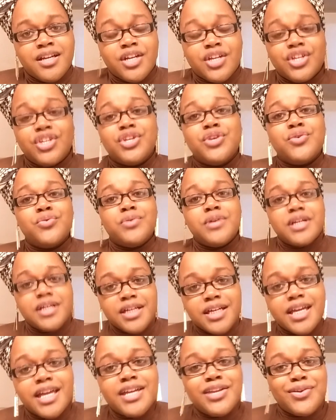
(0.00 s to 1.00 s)
you
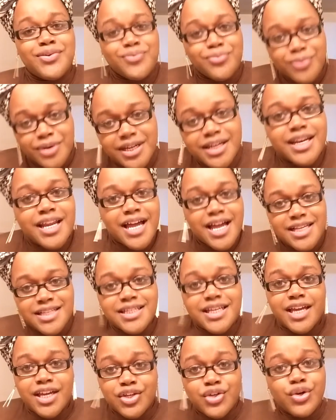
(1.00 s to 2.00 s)
look and you realize
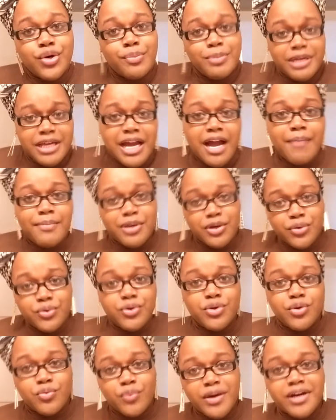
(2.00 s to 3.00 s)
that you're becoming who
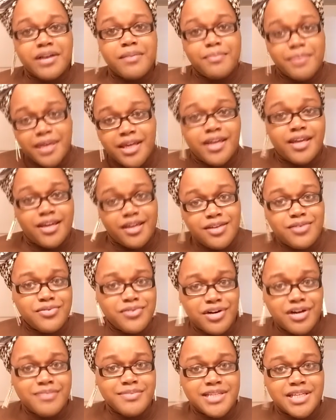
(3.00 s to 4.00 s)
you want to be. You know
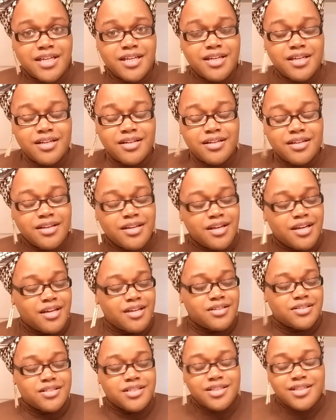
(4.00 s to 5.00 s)
what I'm saying?
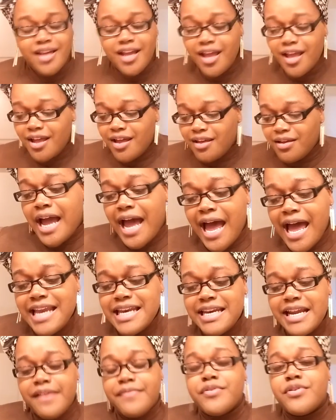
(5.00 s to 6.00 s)
I
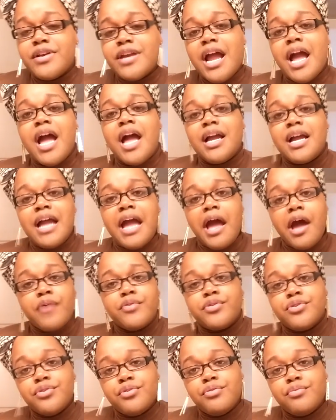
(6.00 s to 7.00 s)
never knock
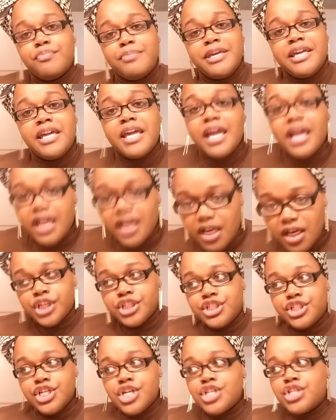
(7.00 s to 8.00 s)
how you begin.
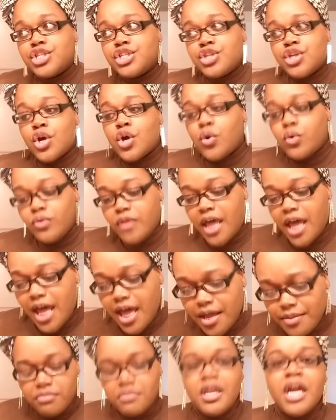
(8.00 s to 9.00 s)
Just know
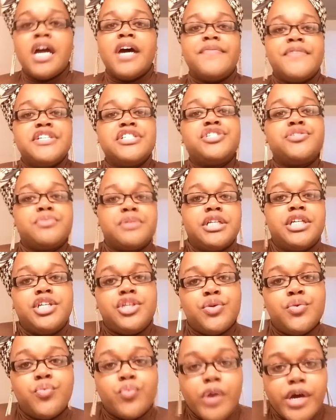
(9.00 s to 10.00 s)
that eventually
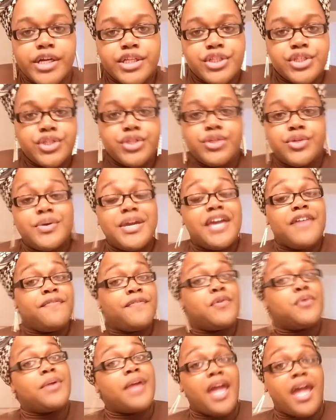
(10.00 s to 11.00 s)
you want to, if
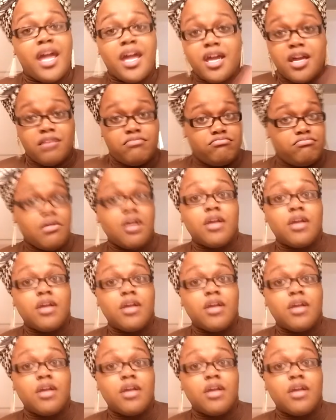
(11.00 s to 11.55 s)
you can,